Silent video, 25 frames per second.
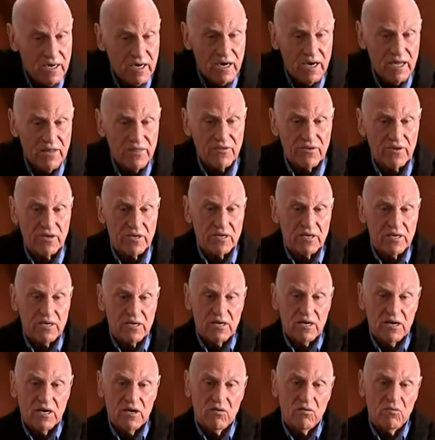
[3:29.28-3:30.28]
I thought,
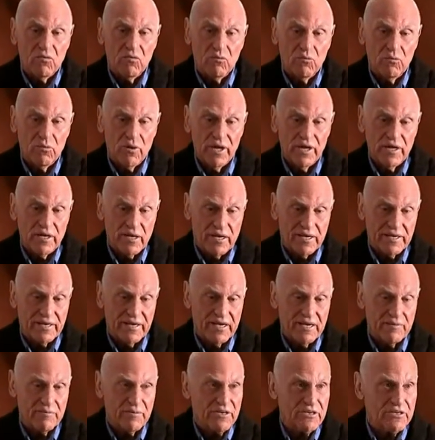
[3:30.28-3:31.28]
well, I
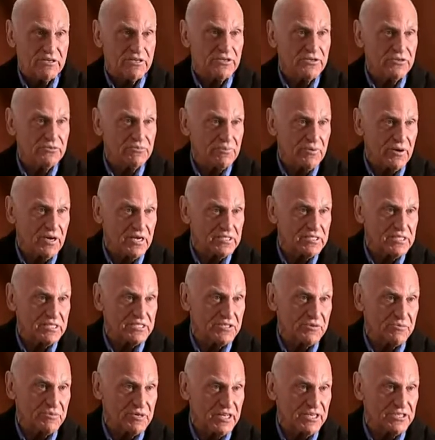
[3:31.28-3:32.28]
came here to do
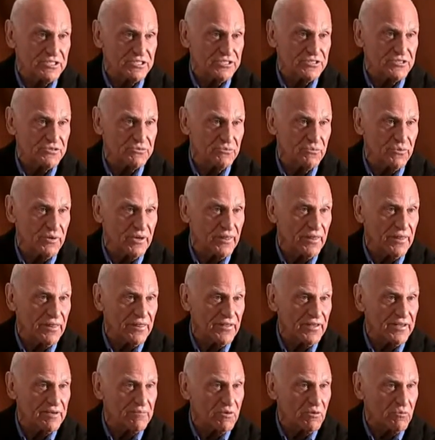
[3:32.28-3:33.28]
process in relation to one
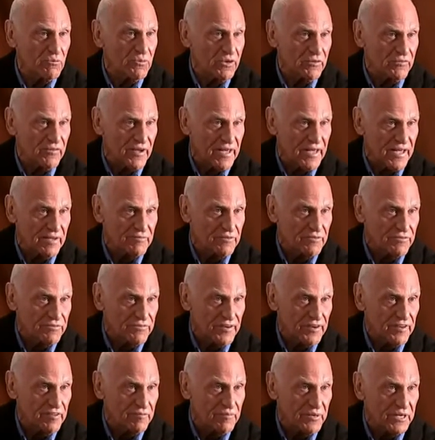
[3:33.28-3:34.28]
thing, but what if I have in
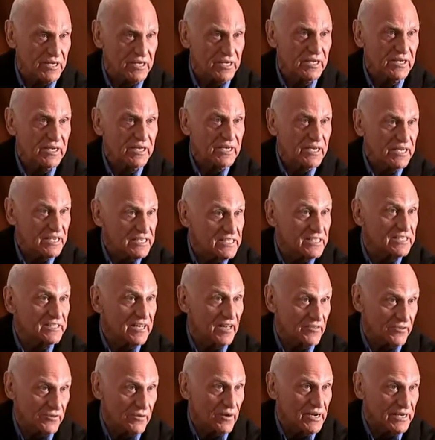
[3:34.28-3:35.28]
front of me is
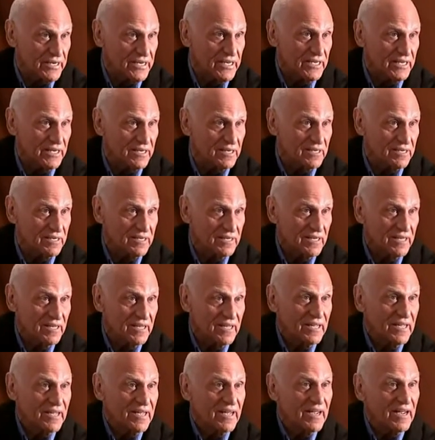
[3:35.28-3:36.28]
another idea?
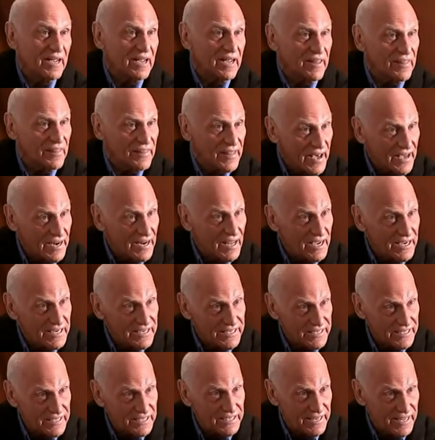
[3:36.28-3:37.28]
And that
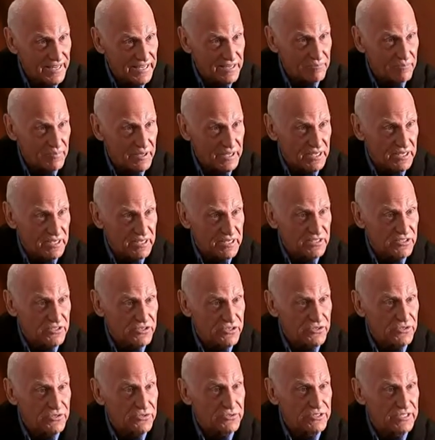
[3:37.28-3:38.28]
idea led me
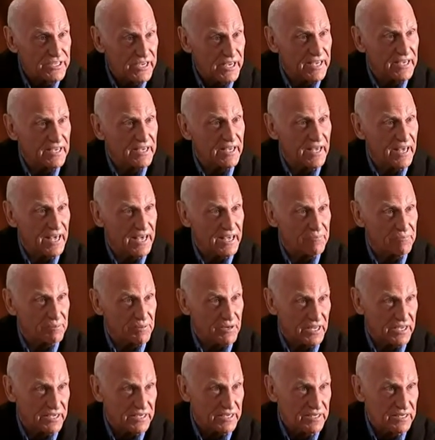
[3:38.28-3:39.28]
to take a
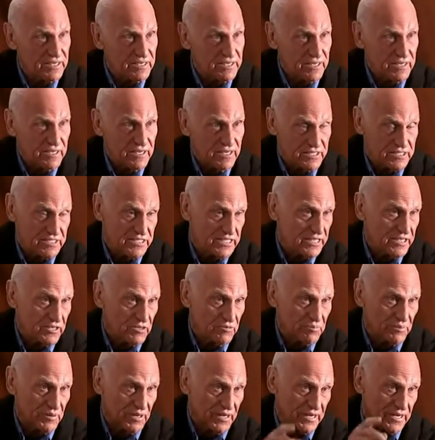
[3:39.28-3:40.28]
plate, a
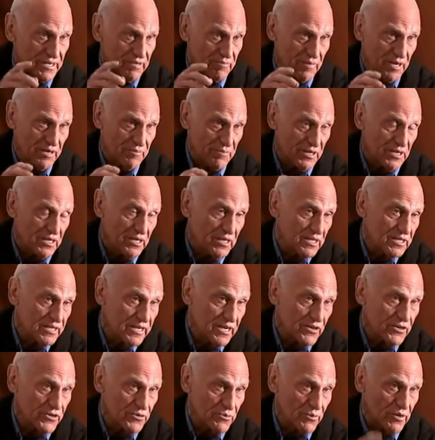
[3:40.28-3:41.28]
single plate, maybe
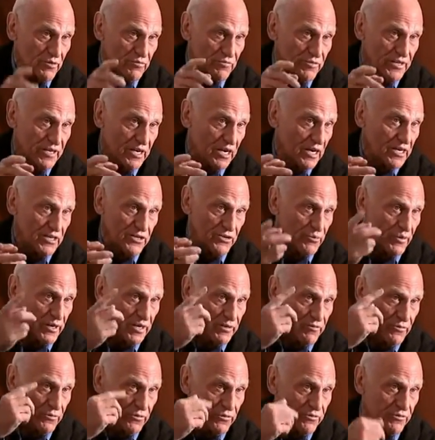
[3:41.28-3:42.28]
10 or 12 feet high,
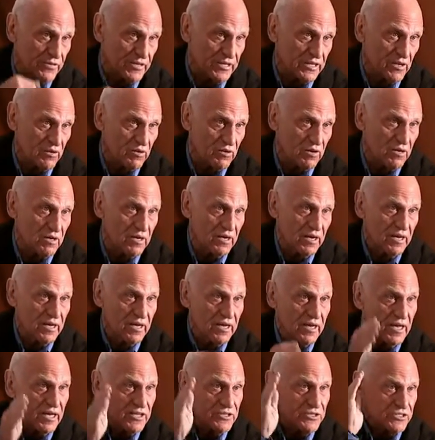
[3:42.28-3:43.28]
24 feet long,
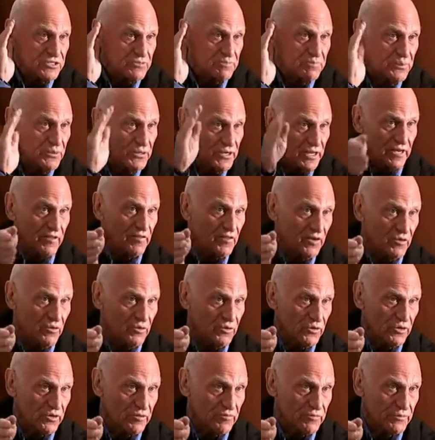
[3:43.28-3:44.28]
and just put it in the
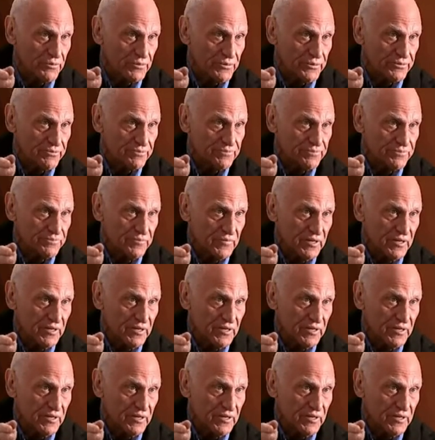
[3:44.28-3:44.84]
corner of a room.